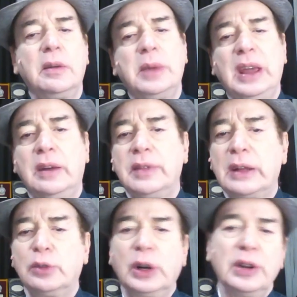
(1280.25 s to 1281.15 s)
They may have
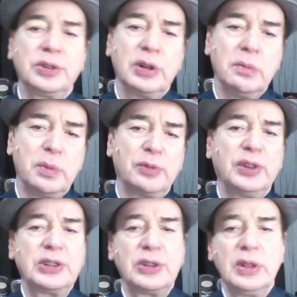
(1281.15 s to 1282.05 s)
their vocation,
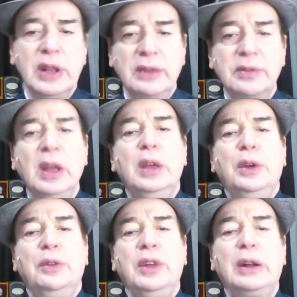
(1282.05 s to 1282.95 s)
profession, they have
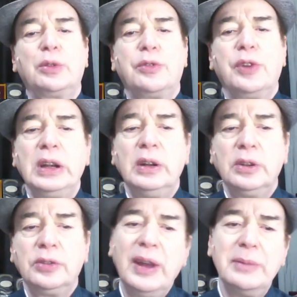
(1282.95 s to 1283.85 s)
very good
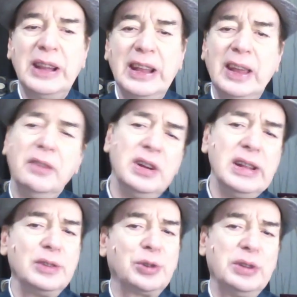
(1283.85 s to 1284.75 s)
friends, family,
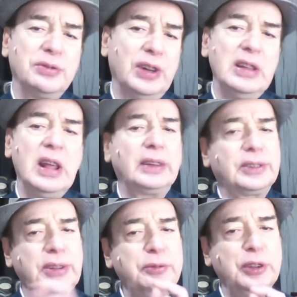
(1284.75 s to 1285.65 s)
everything is going fine
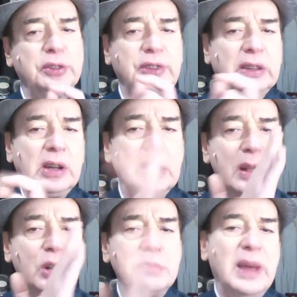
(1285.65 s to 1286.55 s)
except for the fact that they're
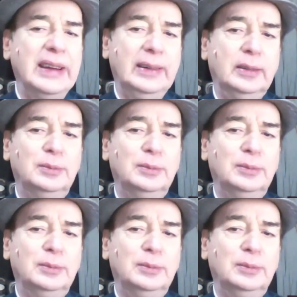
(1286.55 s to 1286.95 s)
not married.